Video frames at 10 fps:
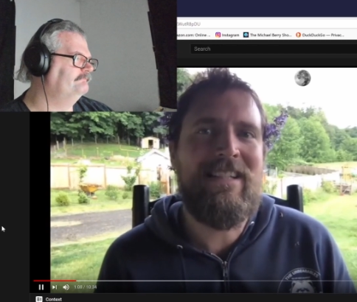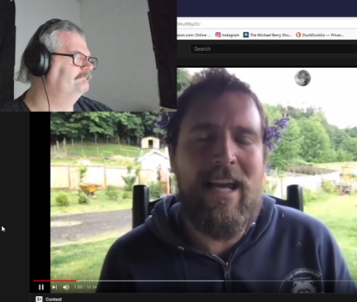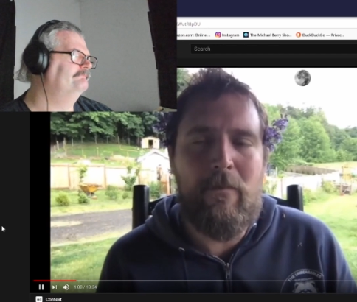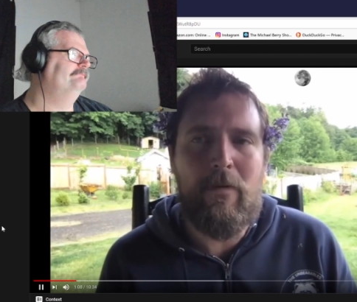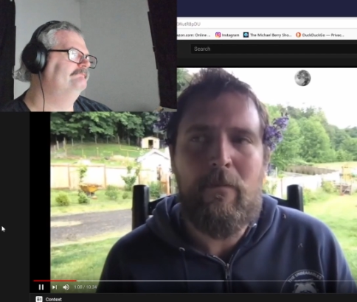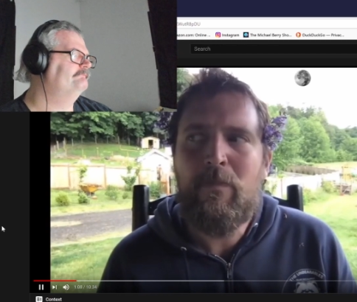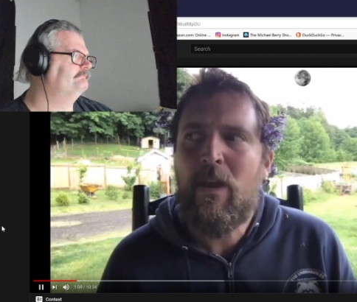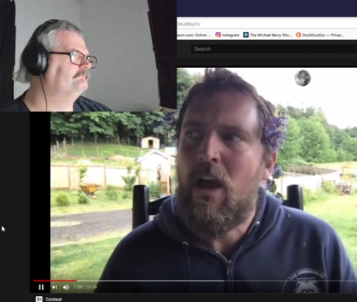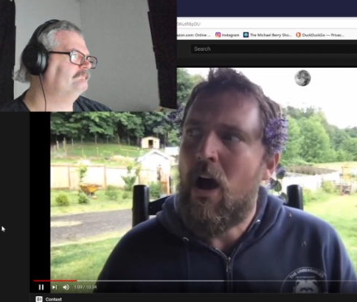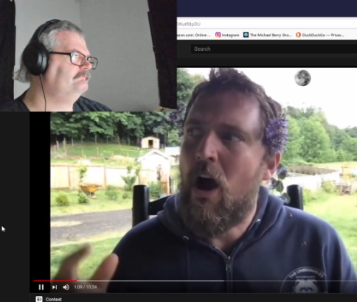Speaker 1: zip.
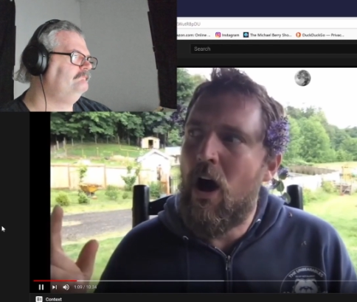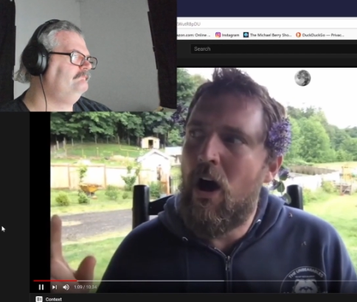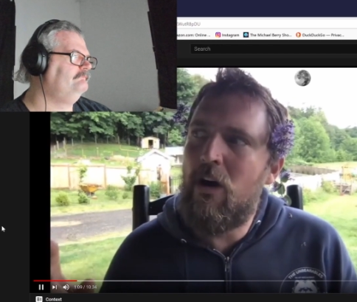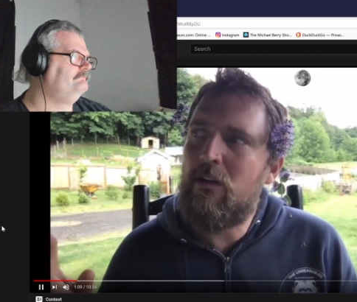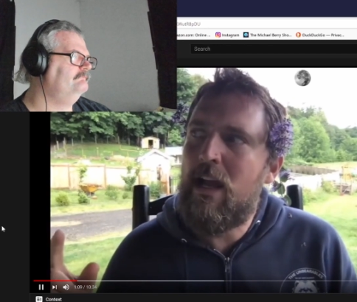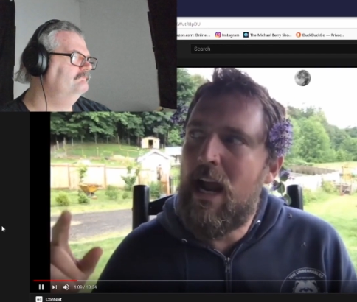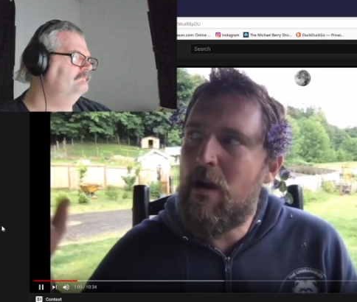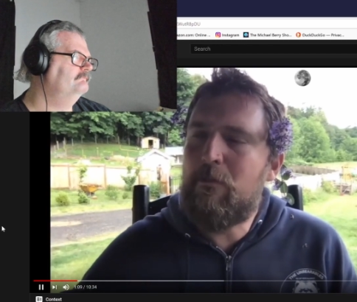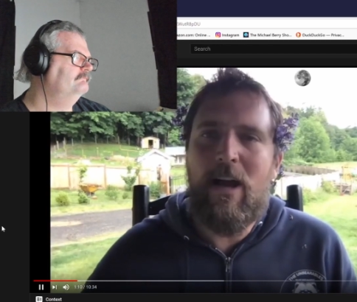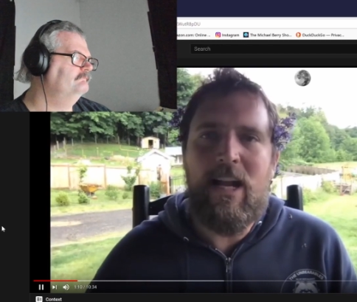All
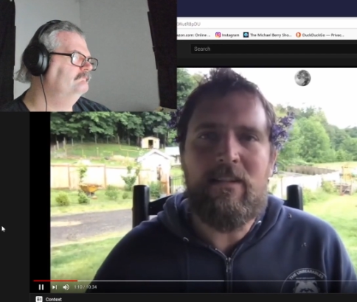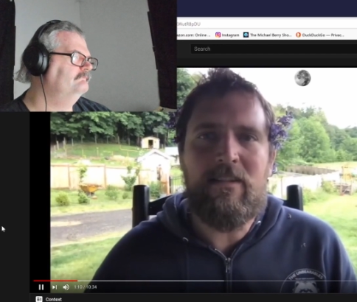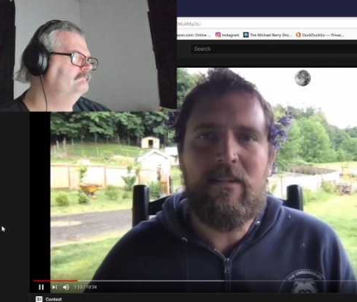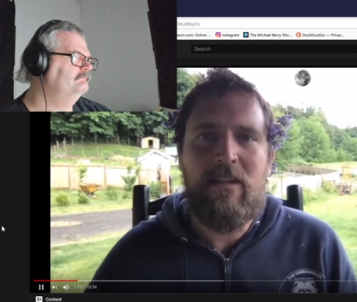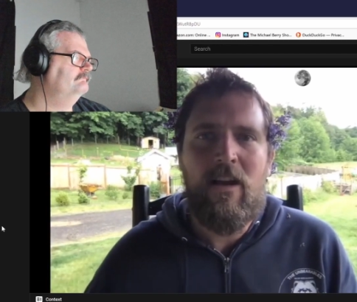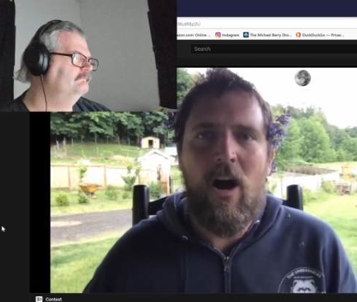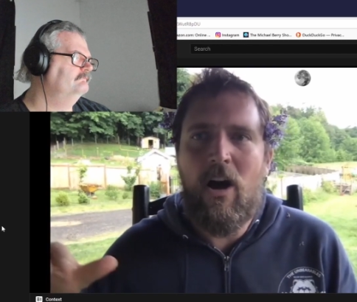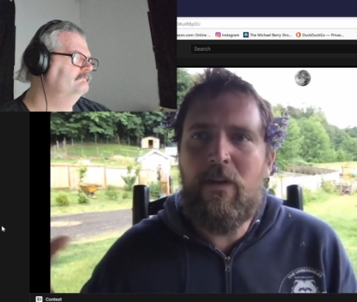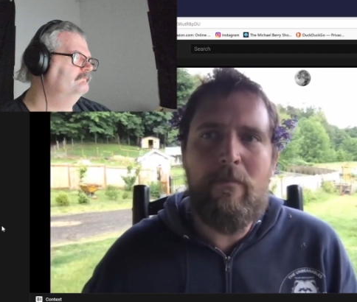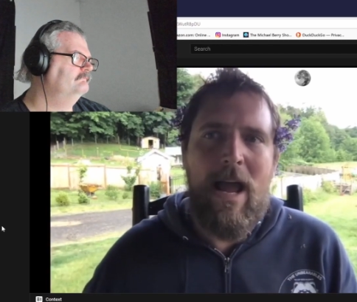airplanes,
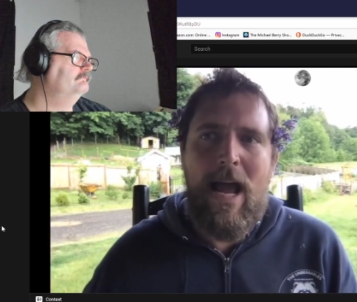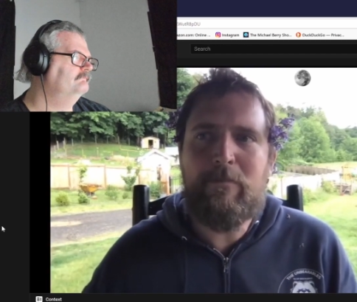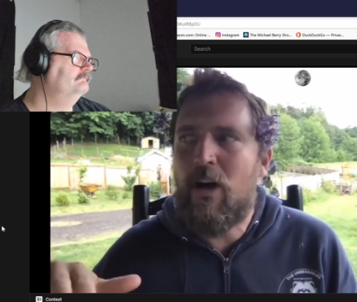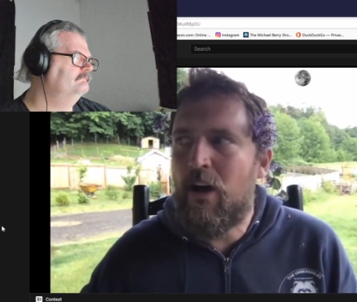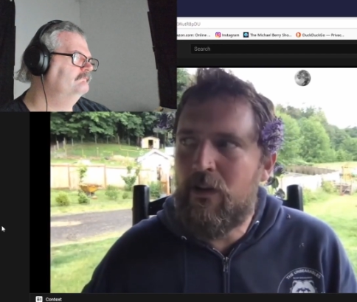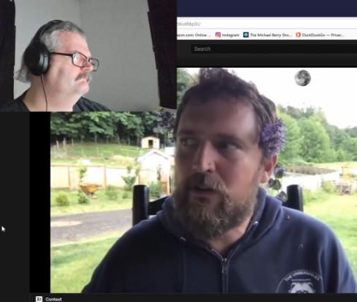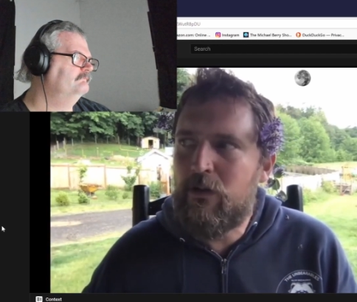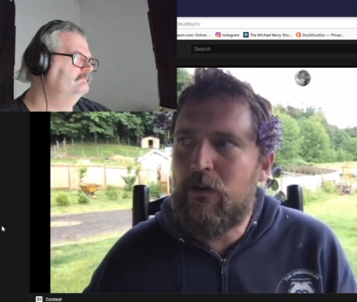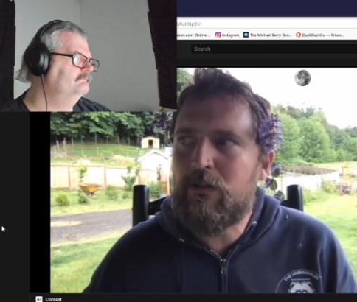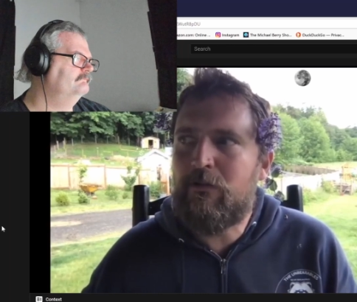all their maps, all their
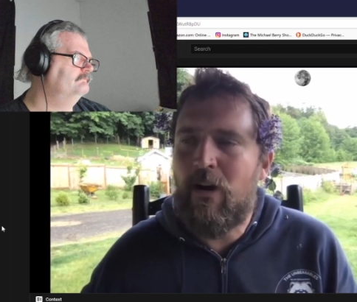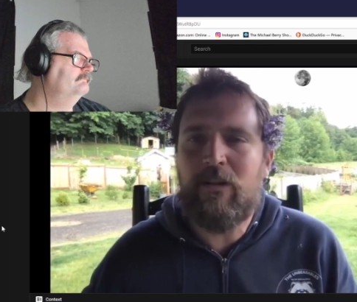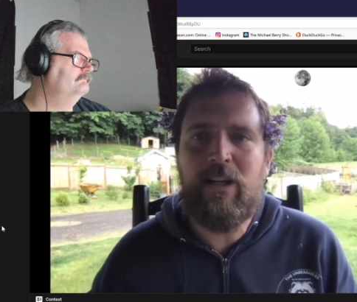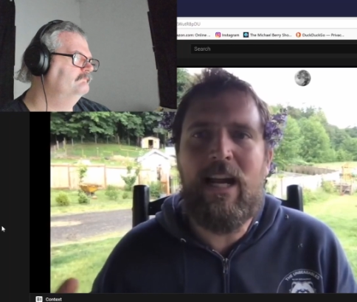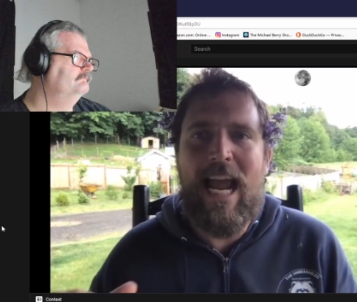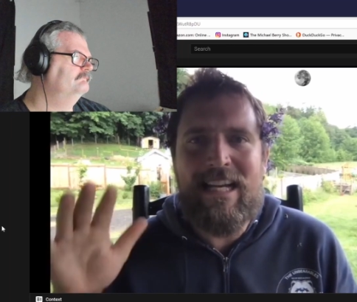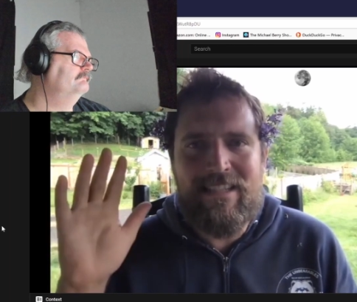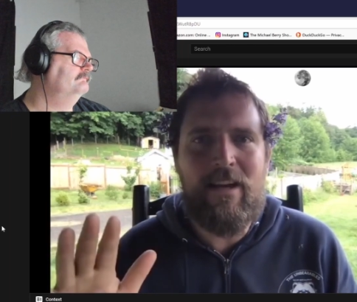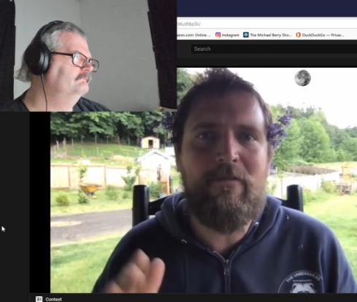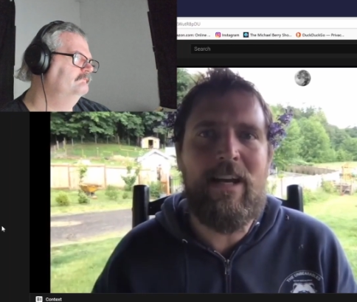tools function
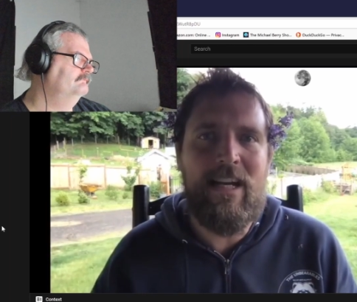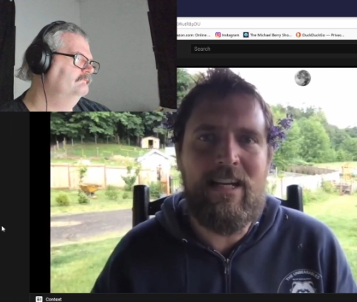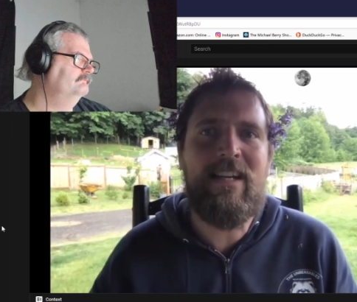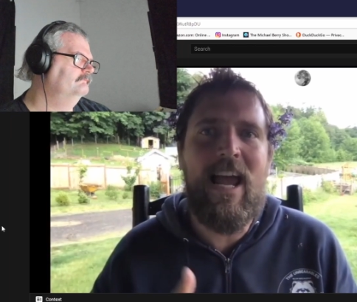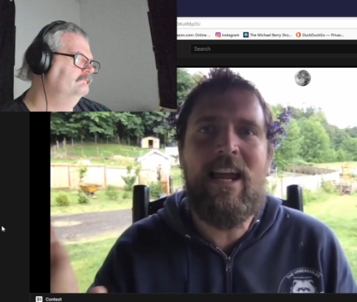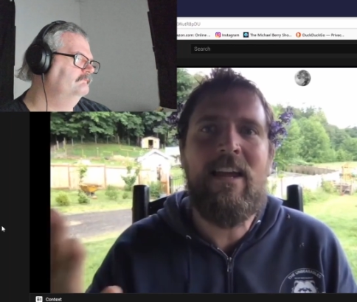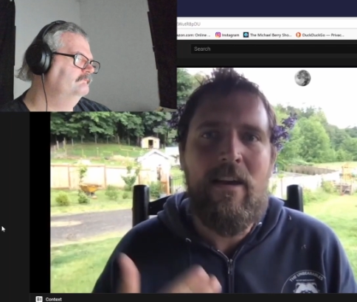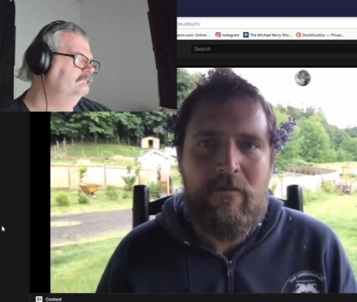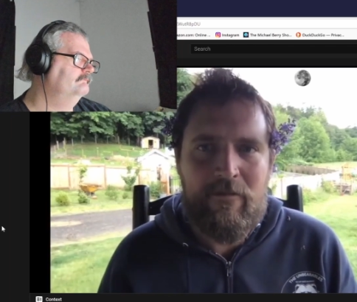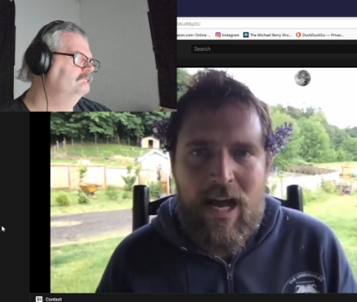as if it is a
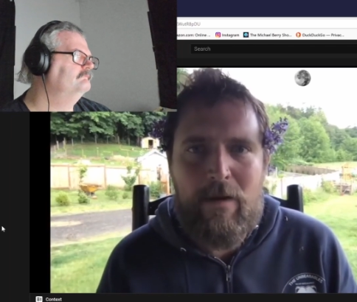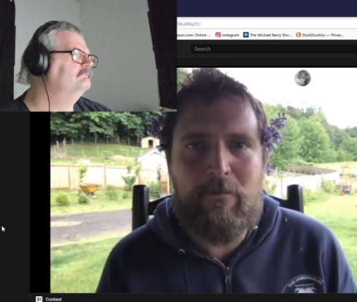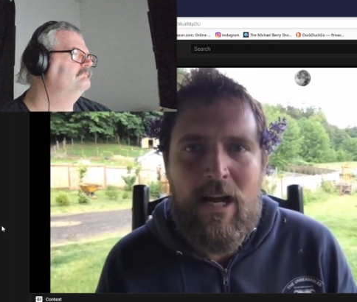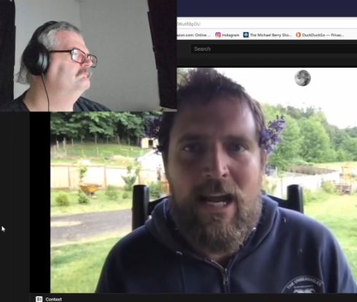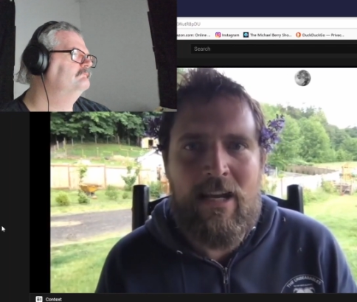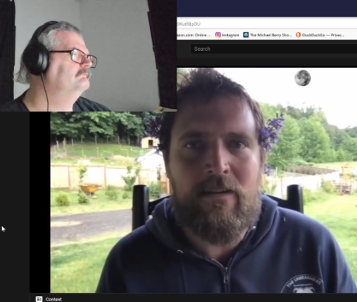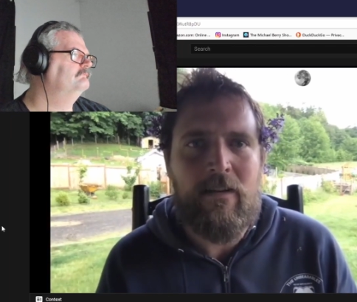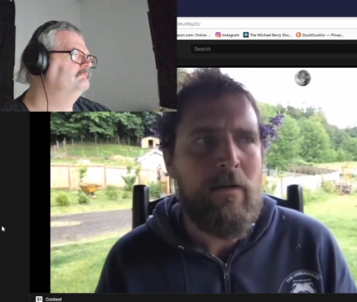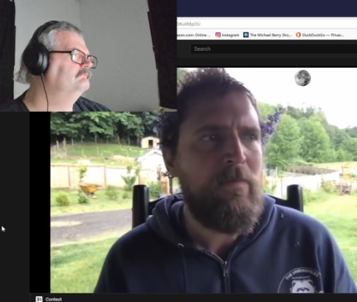flat plane.